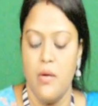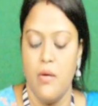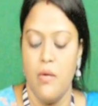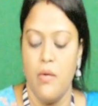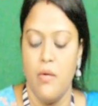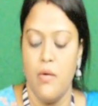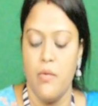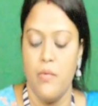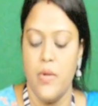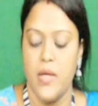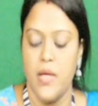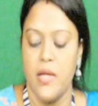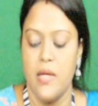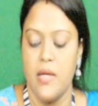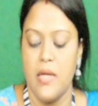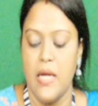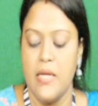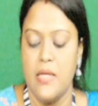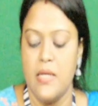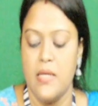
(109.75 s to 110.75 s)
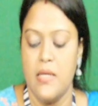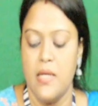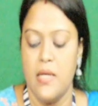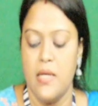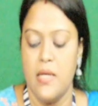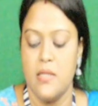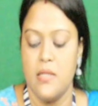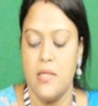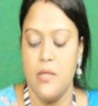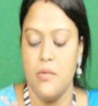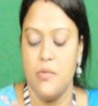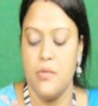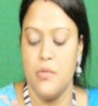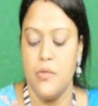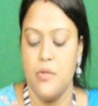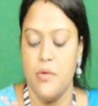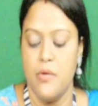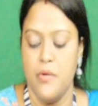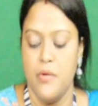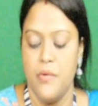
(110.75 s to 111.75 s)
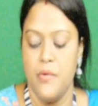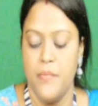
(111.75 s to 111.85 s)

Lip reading: or we can write it as Q0,